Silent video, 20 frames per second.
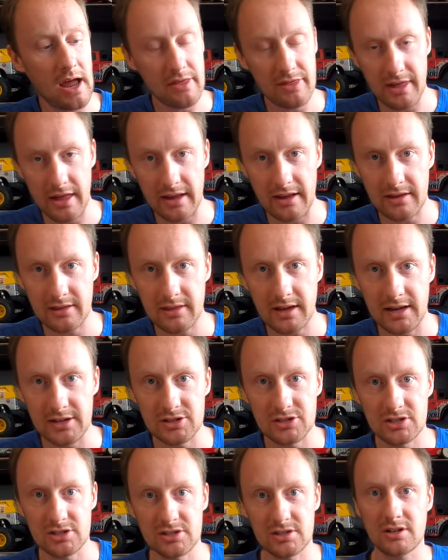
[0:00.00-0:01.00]
think
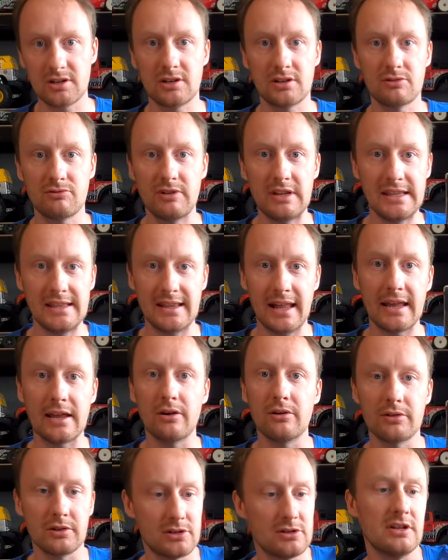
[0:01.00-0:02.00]
that's just a green light
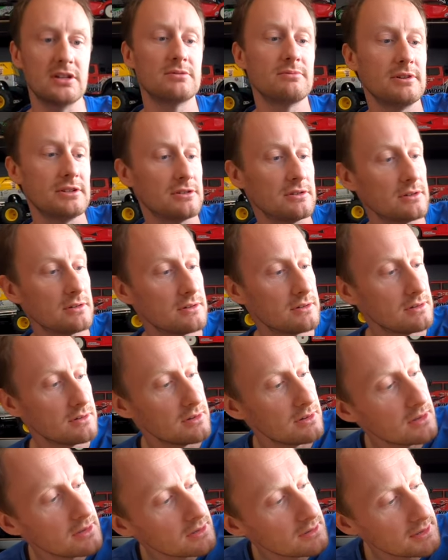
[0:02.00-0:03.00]
on the transmitter
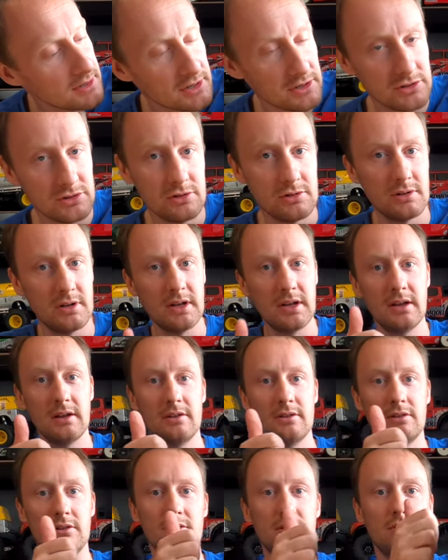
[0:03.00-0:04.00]
because you
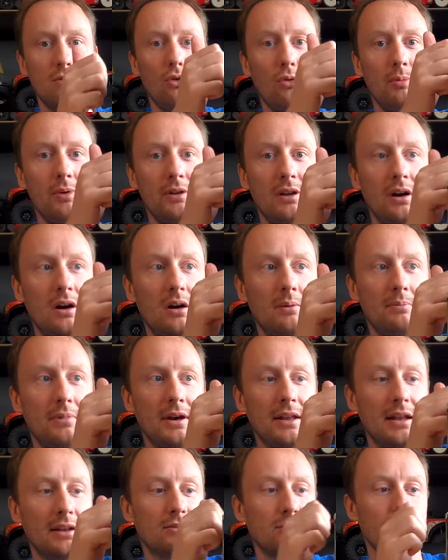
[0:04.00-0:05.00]
open it up,
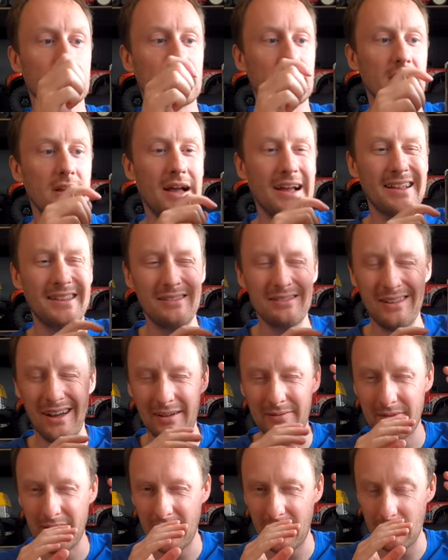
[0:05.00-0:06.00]
and I don't think,
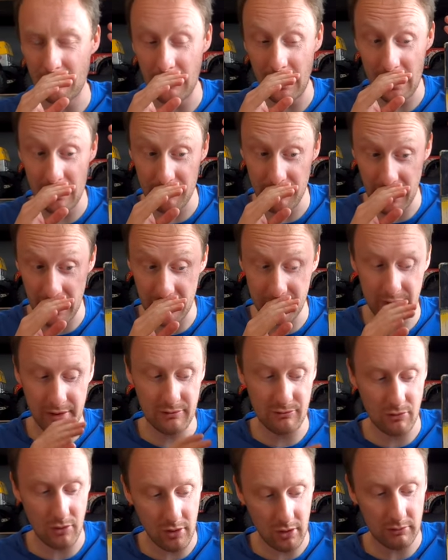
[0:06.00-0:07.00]
I might be
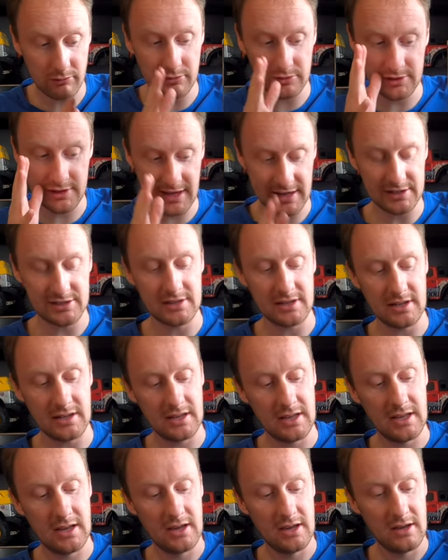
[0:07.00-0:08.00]
wrong, we'll test it.
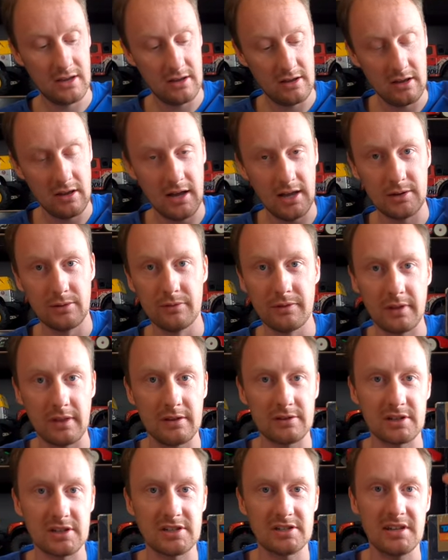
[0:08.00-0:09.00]
I don't think
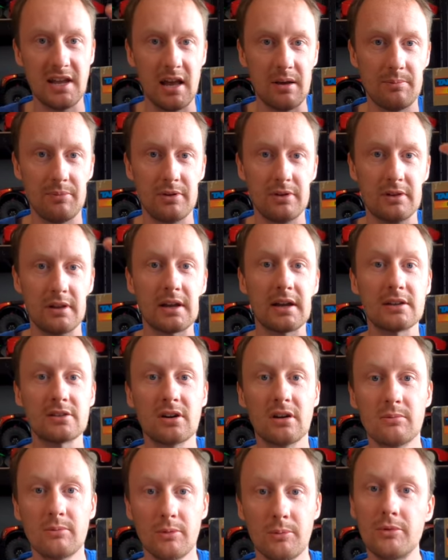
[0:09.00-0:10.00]
there's a step like a
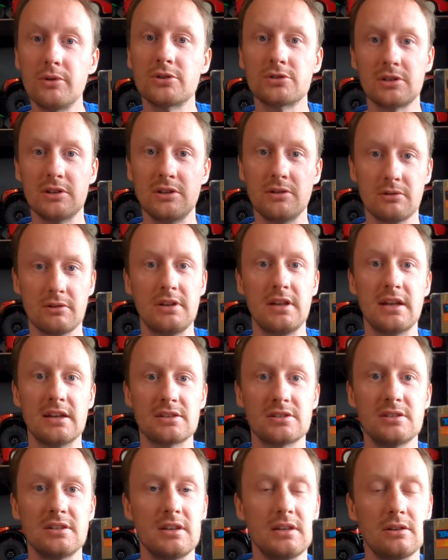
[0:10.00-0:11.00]
turbo boost in your
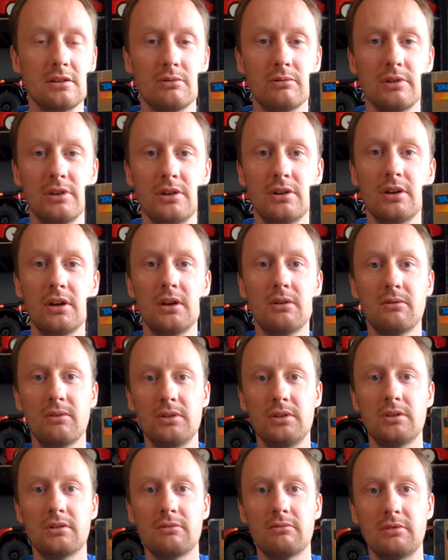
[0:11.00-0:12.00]
ESC. You know, when
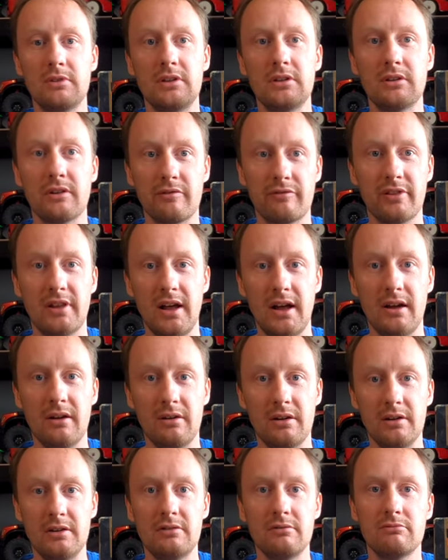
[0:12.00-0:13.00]
you got flat
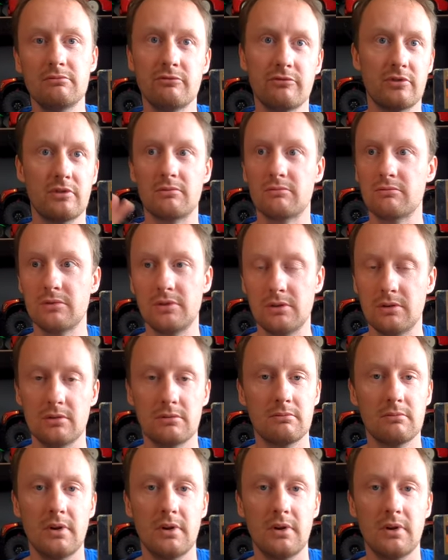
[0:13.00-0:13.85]
out and you, for, you know,